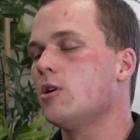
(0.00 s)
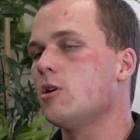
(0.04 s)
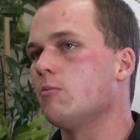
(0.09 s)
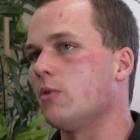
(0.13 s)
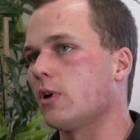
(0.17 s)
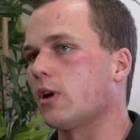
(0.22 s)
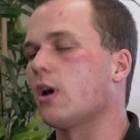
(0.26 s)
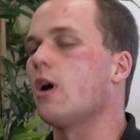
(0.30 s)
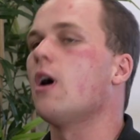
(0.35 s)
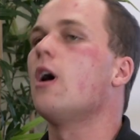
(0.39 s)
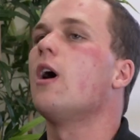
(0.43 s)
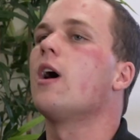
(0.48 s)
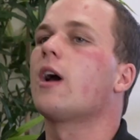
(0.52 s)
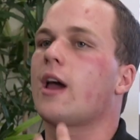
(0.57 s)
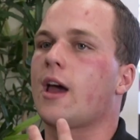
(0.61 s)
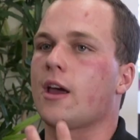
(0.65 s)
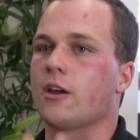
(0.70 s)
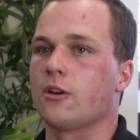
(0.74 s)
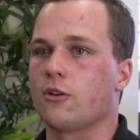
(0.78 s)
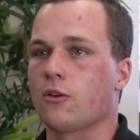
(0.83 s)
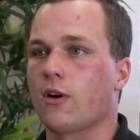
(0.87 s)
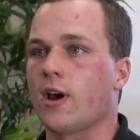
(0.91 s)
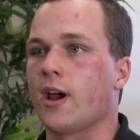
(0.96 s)
I'm like, oh,
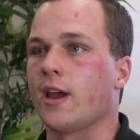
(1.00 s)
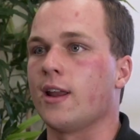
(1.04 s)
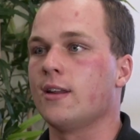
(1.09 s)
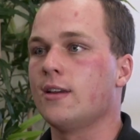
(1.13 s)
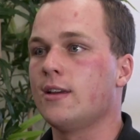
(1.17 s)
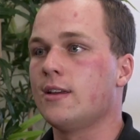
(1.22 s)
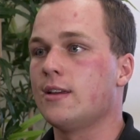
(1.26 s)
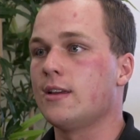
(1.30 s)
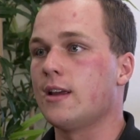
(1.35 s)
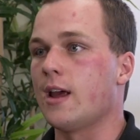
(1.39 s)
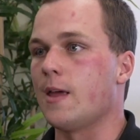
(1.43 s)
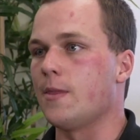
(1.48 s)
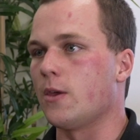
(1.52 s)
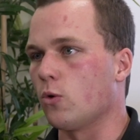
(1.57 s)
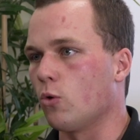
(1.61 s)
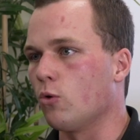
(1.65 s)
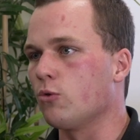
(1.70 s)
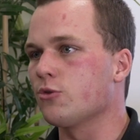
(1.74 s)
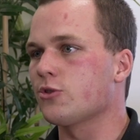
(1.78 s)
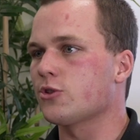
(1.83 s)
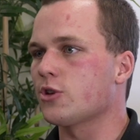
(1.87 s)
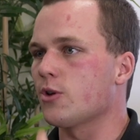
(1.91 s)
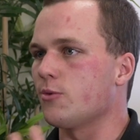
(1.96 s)
okay, great. And then
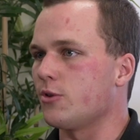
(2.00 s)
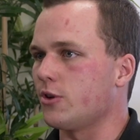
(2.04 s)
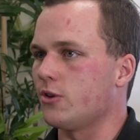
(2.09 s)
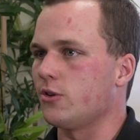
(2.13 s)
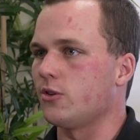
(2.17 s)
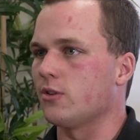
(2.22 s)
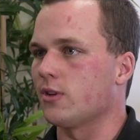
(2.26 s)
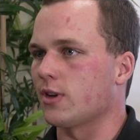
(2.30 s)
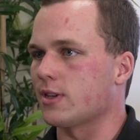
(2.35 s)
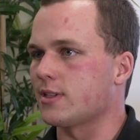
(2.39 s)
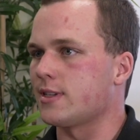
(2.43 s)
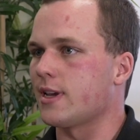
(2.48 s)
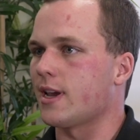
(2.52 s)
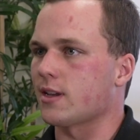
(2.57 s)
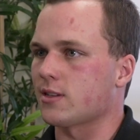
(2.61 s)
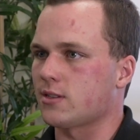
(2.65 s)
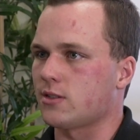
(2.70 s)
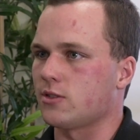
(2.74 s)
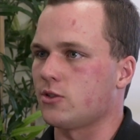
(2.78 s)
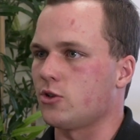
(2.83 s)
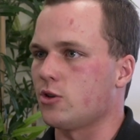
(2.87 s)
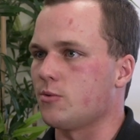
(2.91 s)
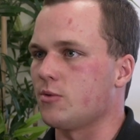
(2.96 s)
also when you do like
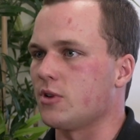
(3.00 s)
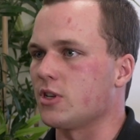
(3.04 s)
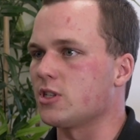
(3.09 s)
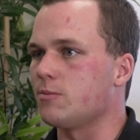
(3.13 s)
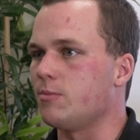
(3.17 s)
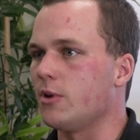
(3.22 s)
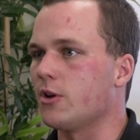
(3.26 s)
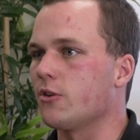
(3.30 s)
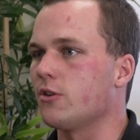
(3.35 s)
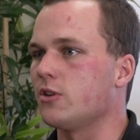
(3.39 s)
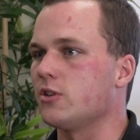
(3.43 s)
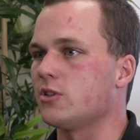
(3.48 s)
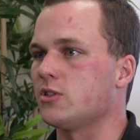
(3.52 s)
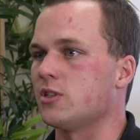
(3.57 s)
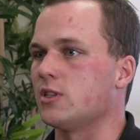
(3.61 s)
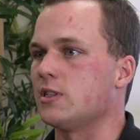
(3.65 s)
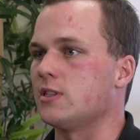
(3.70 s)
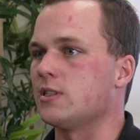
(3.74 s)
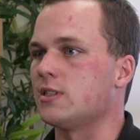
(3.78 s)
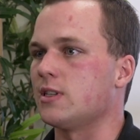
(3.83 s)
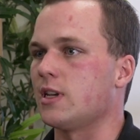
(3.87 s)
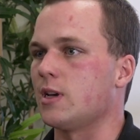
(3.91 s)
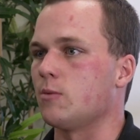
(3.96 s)
text and human
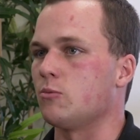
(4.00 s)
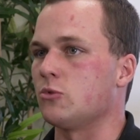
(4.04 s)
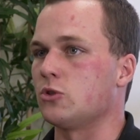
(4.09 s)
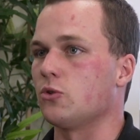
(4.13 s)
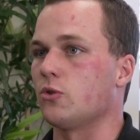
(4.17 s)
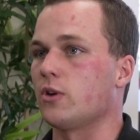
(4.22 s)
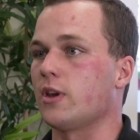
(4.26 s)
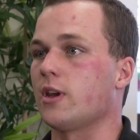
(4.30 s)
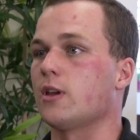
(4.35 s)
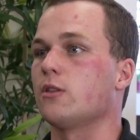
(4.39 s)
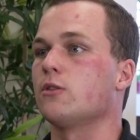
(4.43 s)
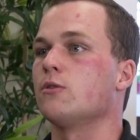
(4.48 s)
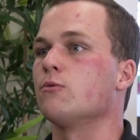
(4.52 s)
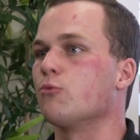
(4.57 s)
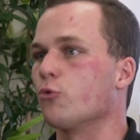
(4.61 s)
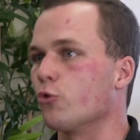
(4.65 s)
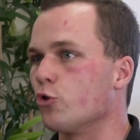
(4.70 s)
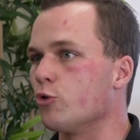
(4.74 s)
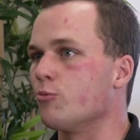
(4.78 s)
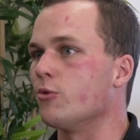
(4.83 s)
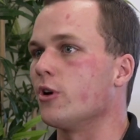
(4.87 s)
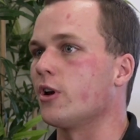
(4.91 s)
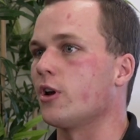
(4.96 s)
experiences, it was looking at the
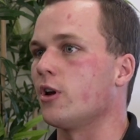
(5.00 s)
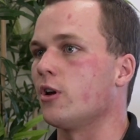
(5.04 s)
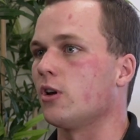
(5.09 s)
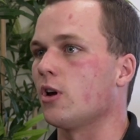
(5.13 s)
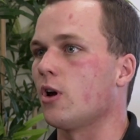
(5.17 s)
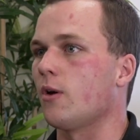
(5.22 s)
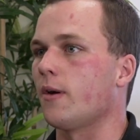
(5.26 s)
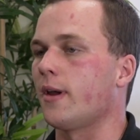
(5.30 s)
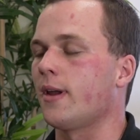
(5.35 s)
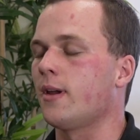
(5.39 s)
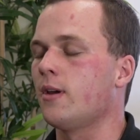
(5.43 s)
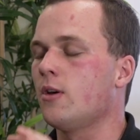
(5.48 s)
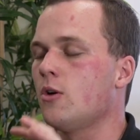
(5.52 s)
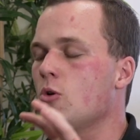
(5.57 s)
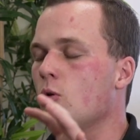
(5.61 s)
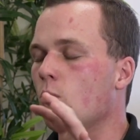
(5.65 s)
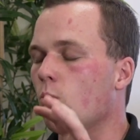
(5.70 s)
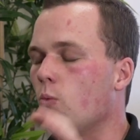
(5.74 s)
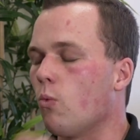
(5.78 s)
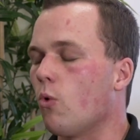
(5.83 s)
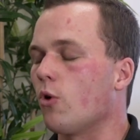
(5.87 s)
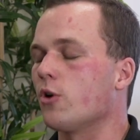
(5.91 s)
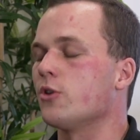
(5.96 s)
rubric and going,
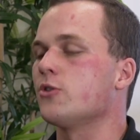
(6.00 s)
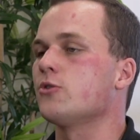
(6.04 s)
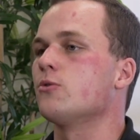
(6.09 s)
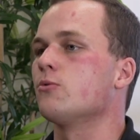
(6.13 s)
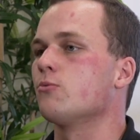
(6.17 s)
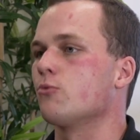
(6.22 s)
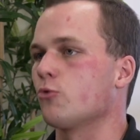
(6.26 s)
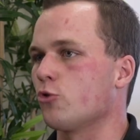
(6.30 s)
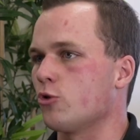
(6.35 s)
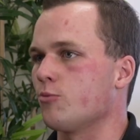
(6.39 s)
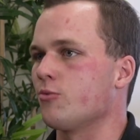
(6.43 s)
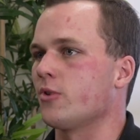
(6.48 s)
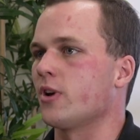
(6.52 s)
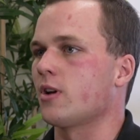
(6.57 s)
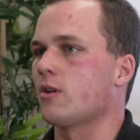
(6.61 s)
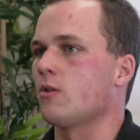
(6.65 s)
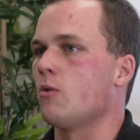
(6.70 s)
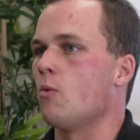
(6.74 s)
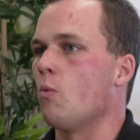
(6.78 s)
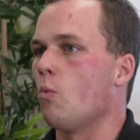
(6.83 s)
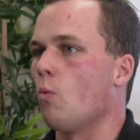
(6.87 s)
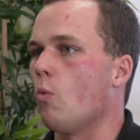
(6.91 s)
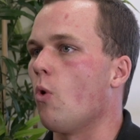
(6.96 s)
what does the rubric
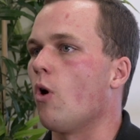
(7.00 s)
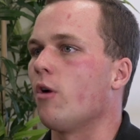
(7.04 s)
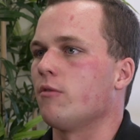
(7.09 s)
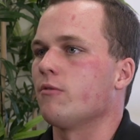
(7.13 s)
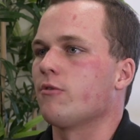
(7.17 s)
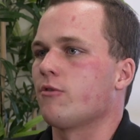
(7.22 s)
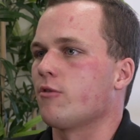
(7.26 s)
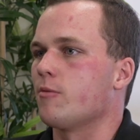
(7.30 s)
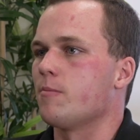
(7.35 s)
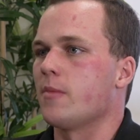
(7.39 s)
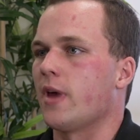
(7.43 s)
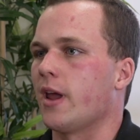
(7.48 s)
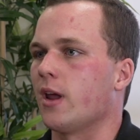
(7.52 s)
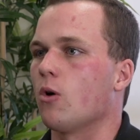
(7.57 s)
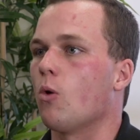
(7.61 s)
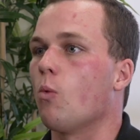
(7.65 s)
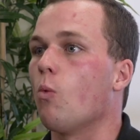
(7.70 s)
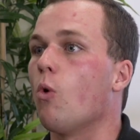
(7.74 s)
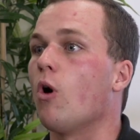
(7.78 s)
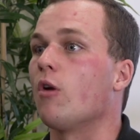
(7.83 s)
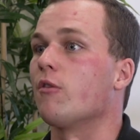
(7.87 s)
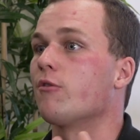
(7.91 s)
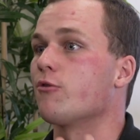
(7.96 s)
want from me or
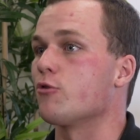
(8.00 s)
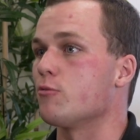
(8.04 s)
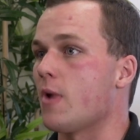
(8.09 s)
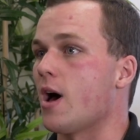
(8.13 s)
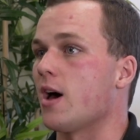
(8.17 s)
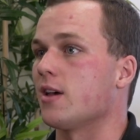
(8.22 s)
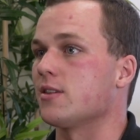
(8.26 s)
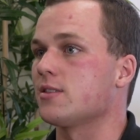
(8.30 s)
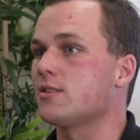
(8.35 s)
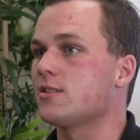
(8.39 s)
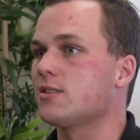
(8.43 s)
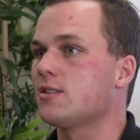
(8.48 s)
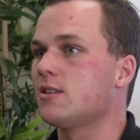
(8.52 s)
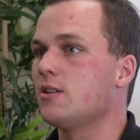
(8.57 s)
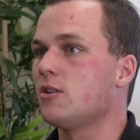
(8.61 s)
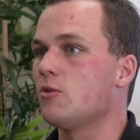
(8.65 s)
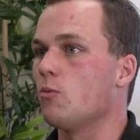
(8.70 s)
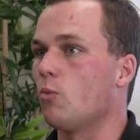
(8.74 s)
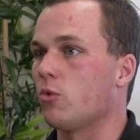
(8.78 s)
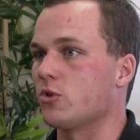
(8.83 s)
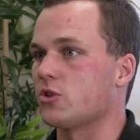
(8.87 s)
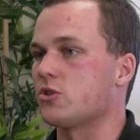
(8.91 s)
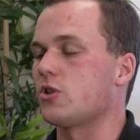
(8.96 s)
want from us?
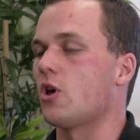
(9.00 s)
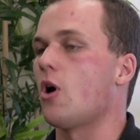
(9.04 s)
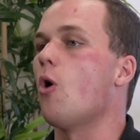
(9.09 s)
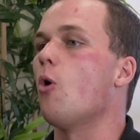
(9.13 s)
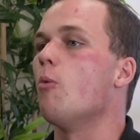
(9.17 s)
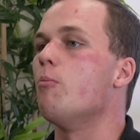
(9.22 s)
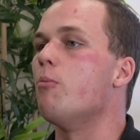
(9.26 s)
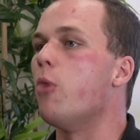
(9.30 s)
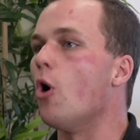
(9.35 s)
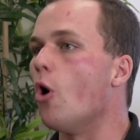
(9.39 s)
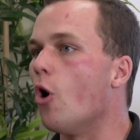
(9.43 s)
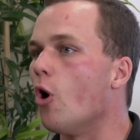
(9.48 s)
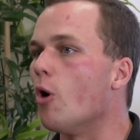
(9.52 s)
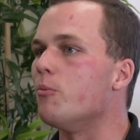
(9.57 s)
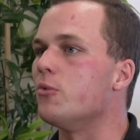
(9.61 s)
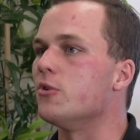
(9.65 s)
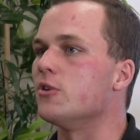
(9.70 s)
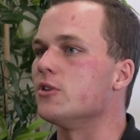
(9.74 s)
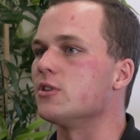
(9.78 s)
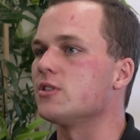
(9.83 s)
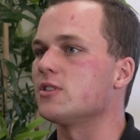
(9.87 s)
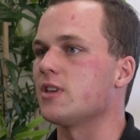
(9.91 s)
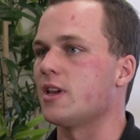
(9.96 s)
What's the whole
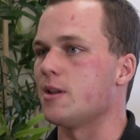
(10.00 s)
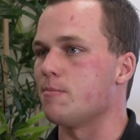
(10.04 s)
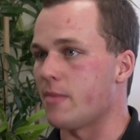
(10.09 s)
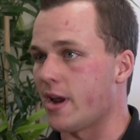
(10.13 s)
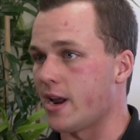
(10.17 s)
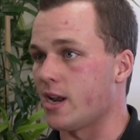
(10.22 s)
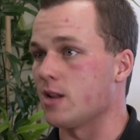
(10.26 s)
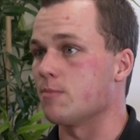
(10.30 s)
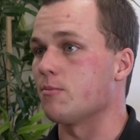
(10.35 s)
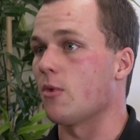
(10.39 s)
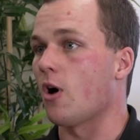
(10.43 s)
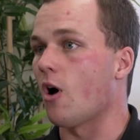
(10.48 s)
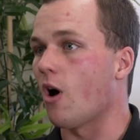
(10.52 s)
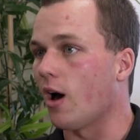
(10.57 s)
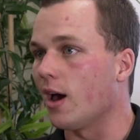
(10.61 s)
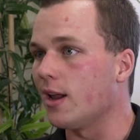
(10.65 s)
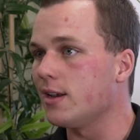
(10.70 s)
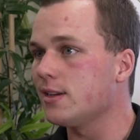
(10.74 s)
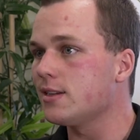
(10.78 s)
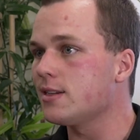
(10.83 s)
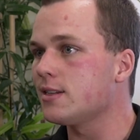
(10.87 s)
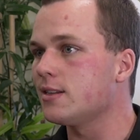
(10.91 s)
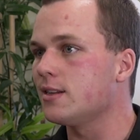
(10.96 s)
purpose and meaning
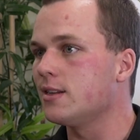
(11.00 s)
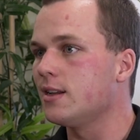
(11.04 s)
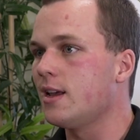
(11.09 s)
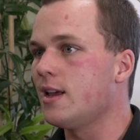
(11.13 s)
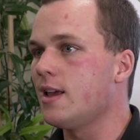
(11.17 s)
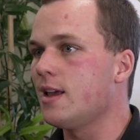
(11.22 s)
behind it?